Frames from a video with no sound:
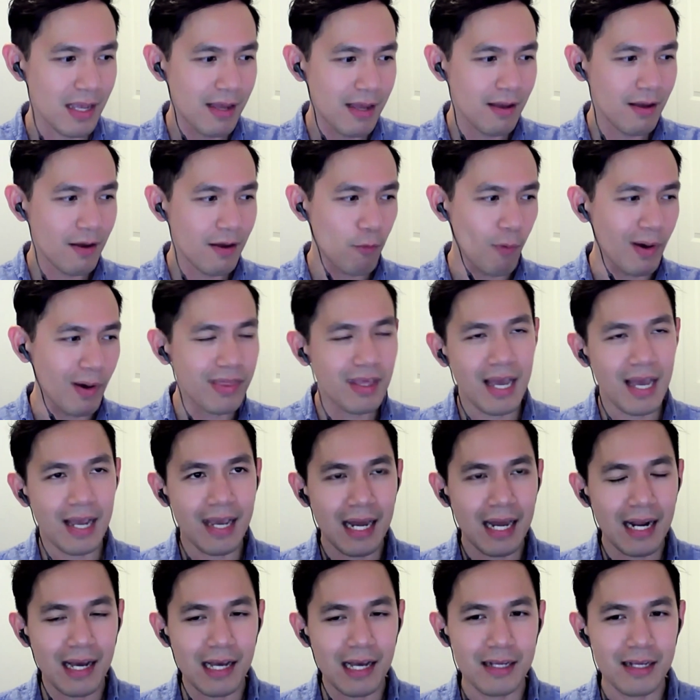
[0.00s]
One thing I
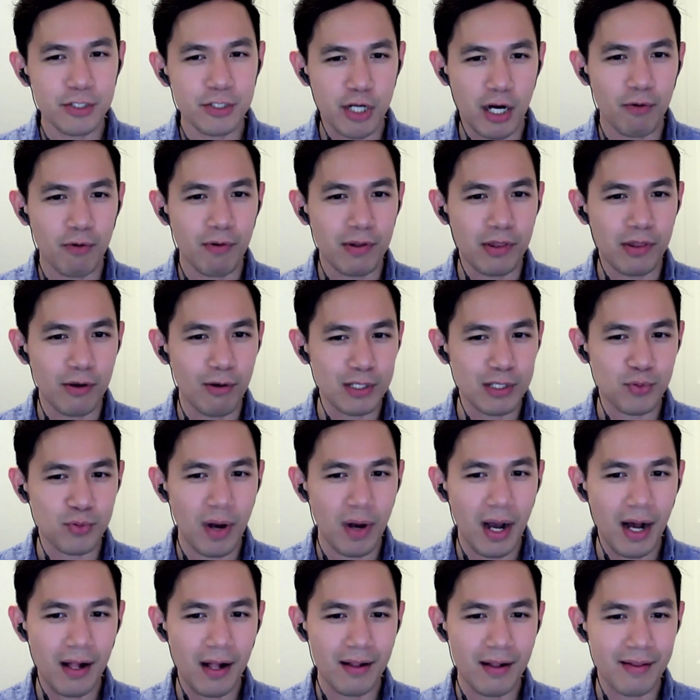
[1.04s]
gotta share with you as
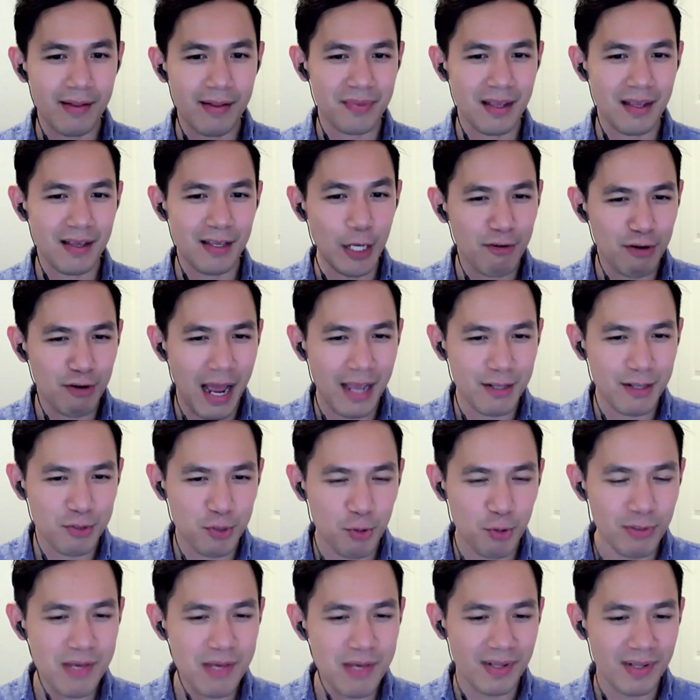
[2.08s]
well, that I
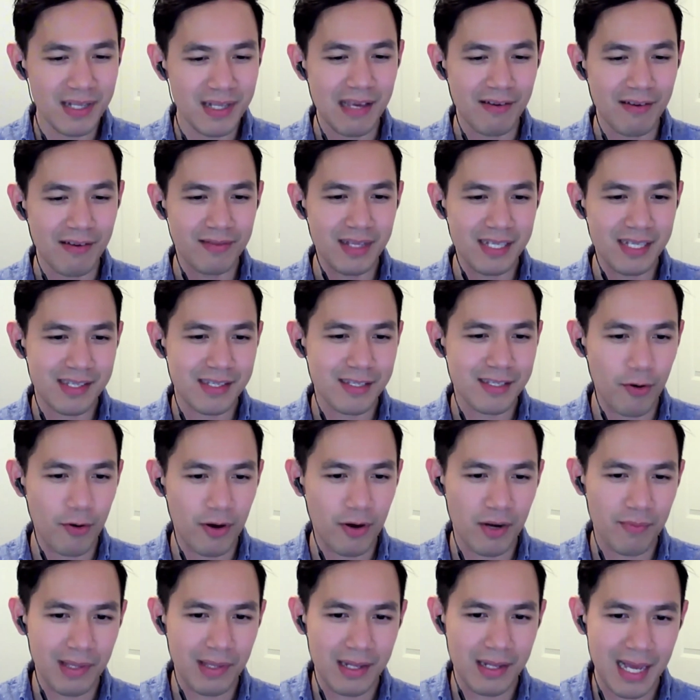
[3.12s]
truly believe this is going
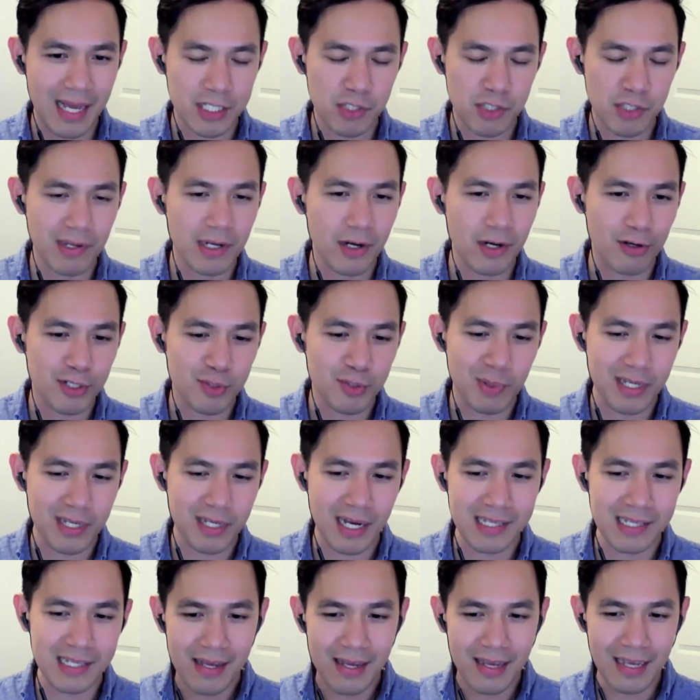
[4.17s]
to be the next sweetener, is
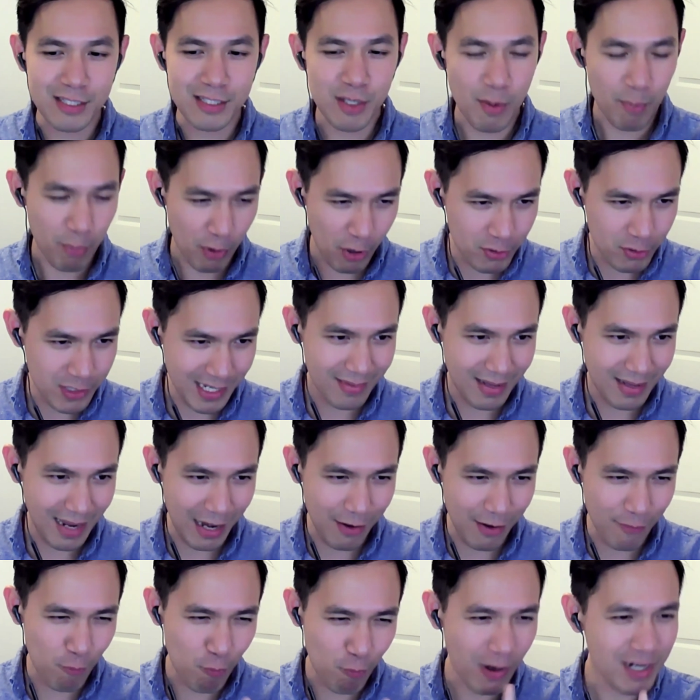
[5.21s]
because it's a protein.
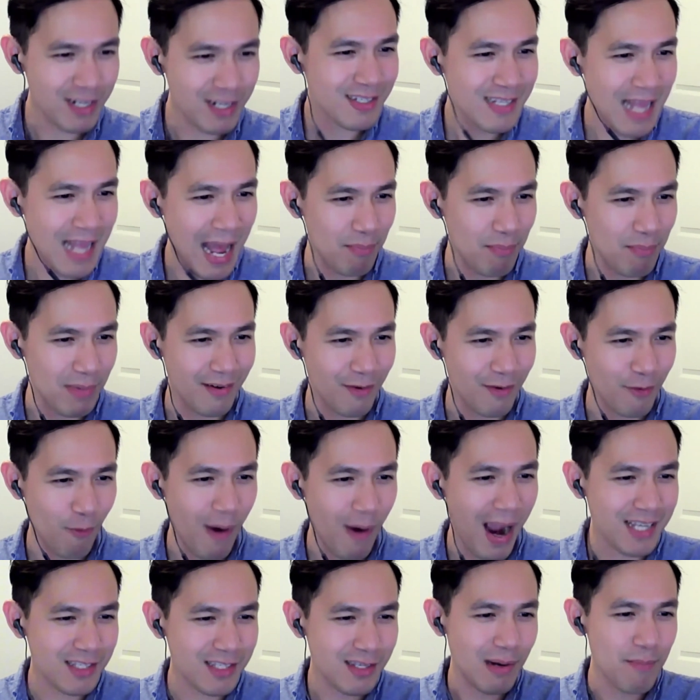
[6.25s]
And what does that mean?
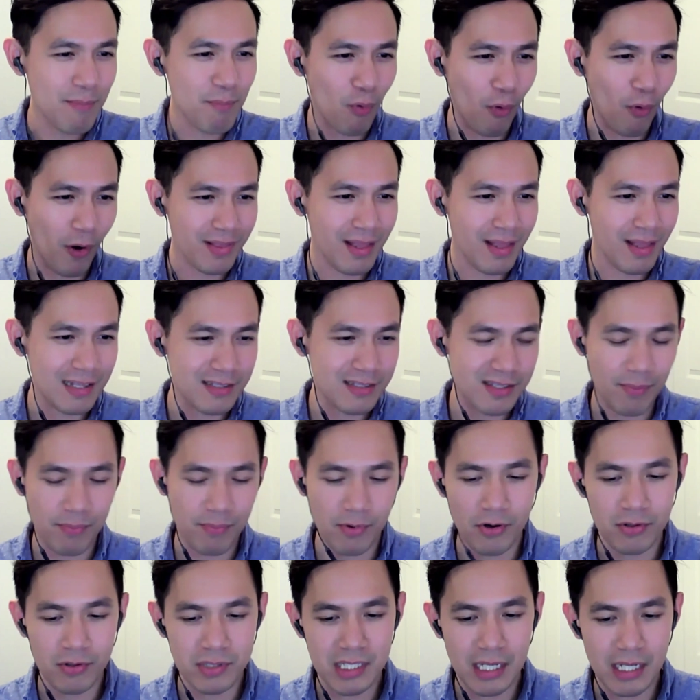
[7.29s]
Why is it important that it's a
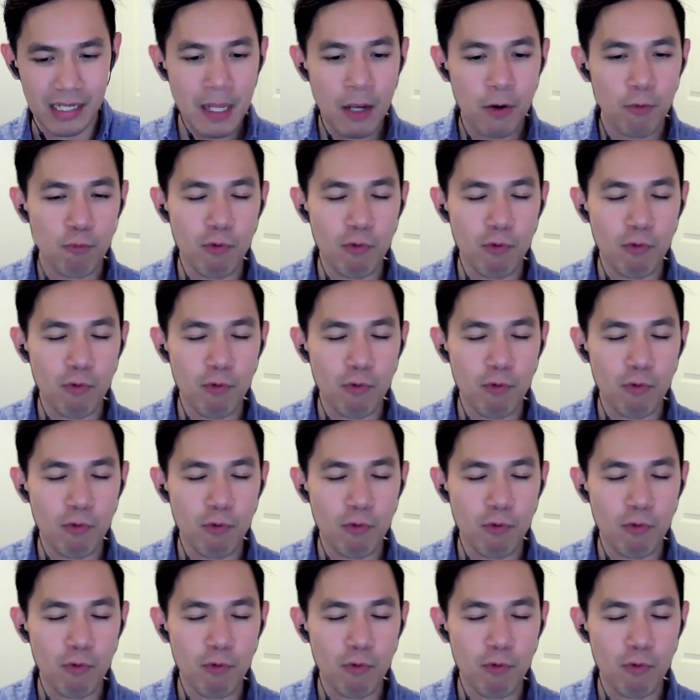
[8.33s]
protein?